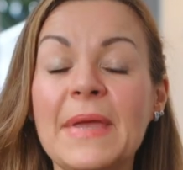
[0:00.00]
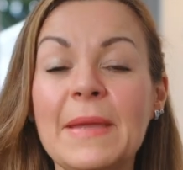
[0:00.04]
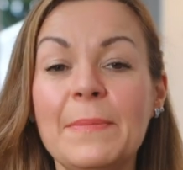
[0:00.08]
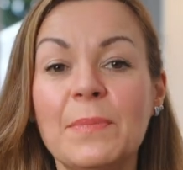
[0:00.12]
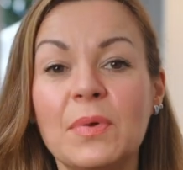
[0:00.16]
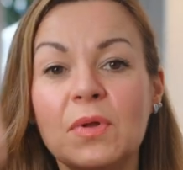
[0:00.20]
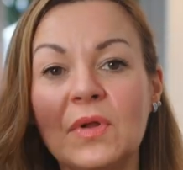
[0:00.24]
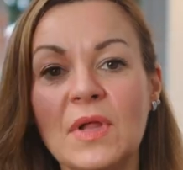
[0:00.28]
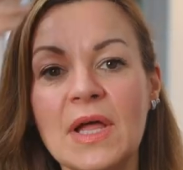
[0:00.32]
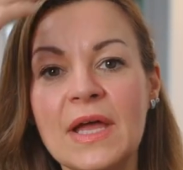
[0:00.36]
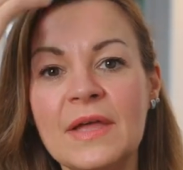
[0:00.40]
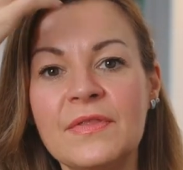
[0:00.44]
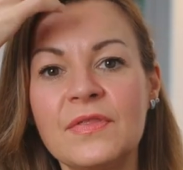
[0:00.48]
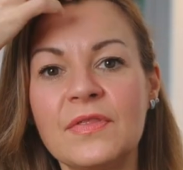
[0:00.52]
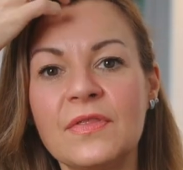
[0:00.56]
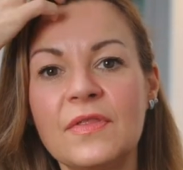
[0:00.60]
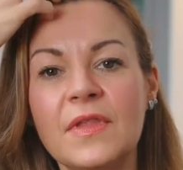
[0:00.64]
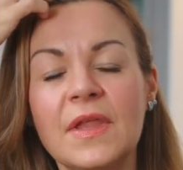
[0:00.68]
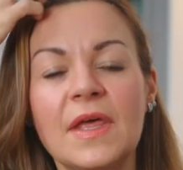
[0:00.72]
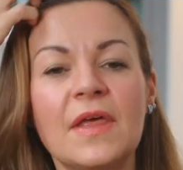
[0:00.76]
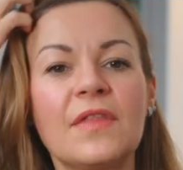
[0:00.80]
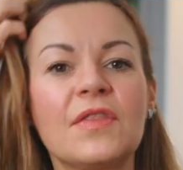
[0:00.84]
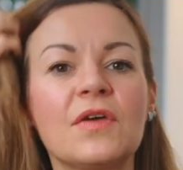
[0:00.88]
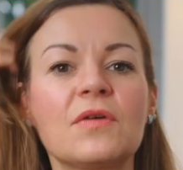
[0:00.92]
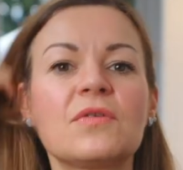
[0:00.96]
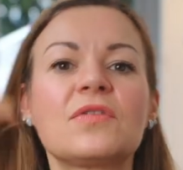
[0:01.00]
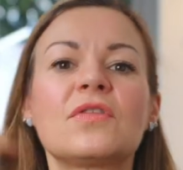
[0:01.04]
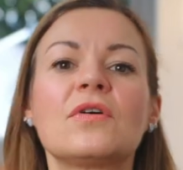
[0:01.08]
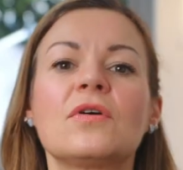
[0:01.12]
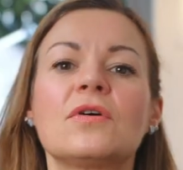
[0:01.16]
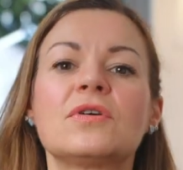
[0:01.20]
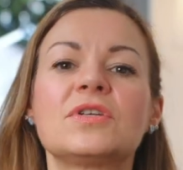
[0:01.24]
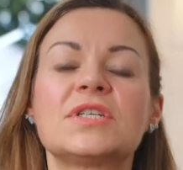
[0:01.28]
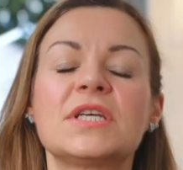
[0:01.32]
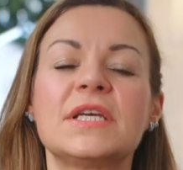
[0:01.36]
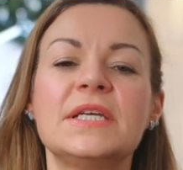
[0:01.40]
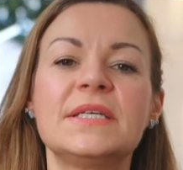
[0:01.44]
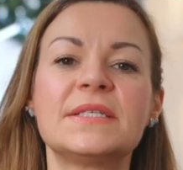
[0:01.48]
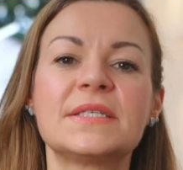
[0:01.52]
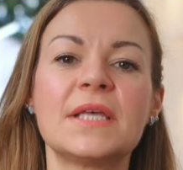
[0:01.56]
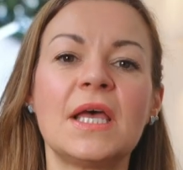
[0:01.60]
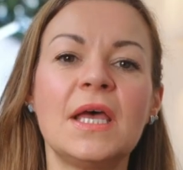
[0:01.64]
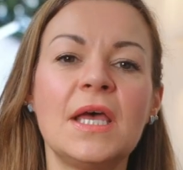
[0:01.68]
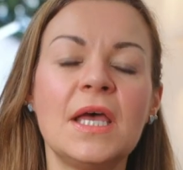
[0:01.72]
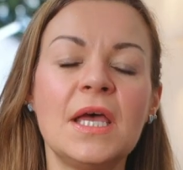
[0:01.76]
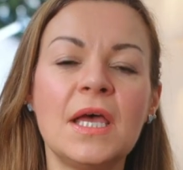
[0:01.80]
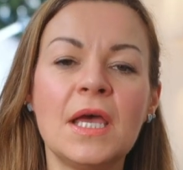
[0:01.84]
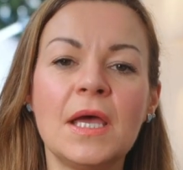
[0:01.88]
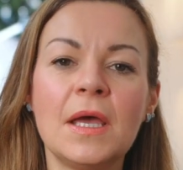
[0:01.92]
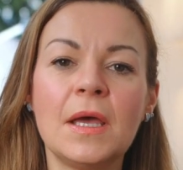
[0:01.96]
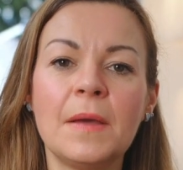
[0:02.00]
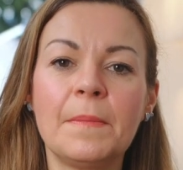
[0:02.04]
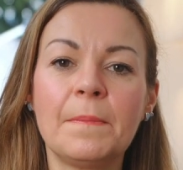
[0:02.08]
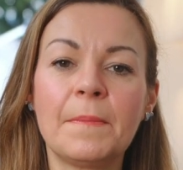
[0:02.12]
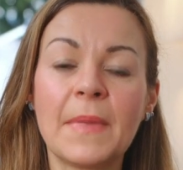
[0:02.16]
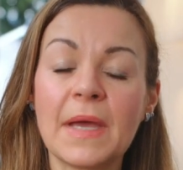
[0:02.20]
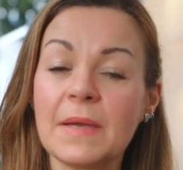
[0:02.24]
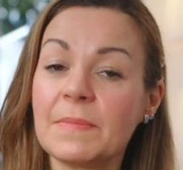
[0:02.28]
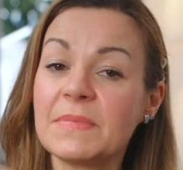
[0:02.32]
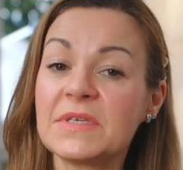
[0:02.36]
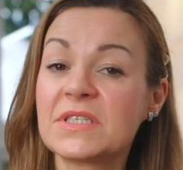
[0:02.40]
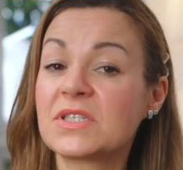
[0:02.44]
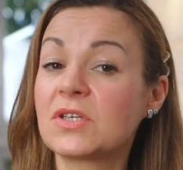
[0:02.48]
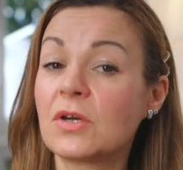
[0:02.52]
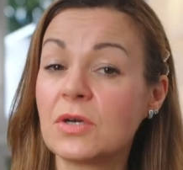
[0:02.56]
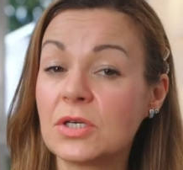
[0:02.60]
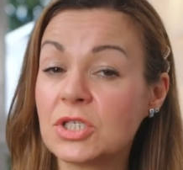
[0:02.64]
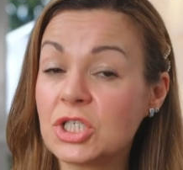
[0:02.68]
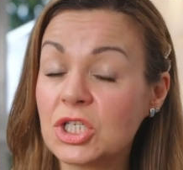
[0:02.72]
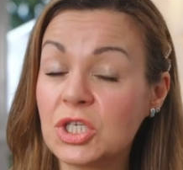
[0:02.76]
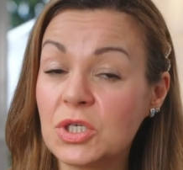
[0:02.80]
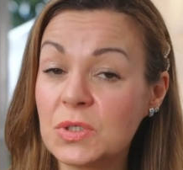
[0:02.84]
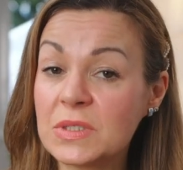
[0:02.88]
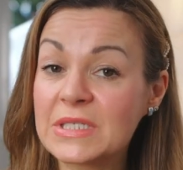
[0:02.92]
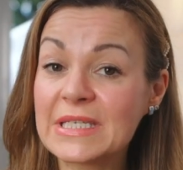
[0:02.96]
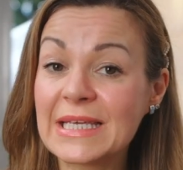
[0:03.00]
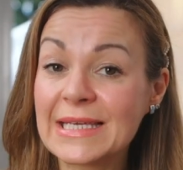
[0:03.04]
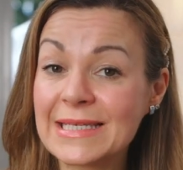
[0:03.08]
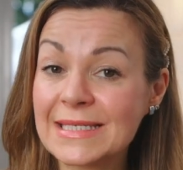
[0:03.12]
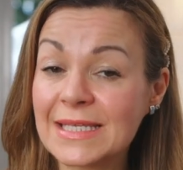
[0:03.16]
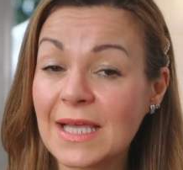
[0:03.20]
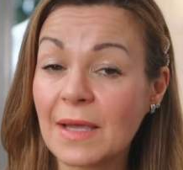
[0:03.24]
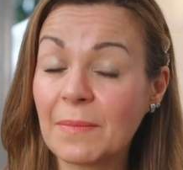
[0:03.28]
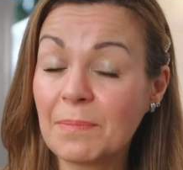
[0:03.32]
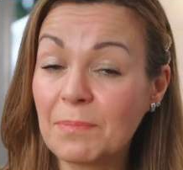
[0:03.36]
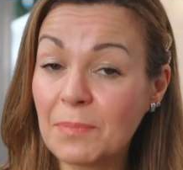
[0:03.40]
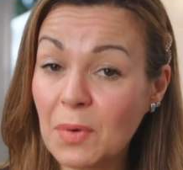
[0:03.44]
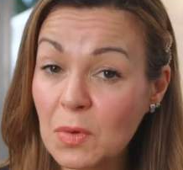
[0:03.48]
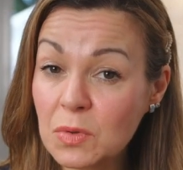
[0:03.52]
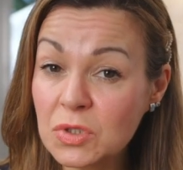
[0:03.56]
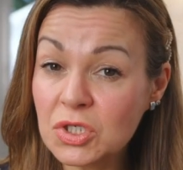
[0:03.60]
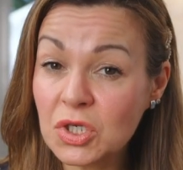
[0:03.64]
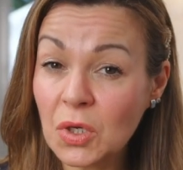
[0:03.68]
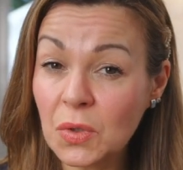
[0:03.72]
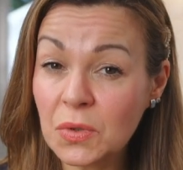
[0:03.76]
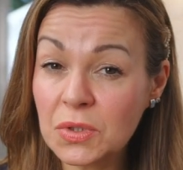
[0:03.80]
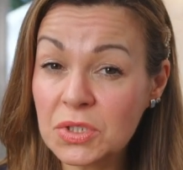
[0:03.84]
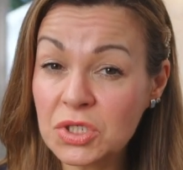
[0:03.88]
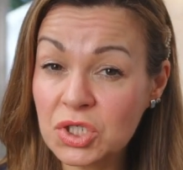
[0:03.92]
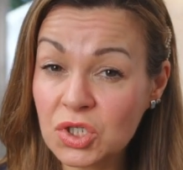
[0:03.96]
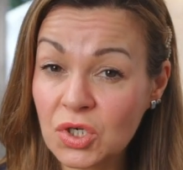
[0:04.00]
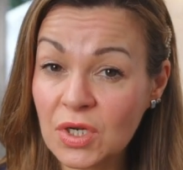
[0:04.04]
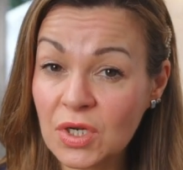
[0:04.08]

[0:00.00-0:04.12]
people in their 30s might be starting to use things like Botox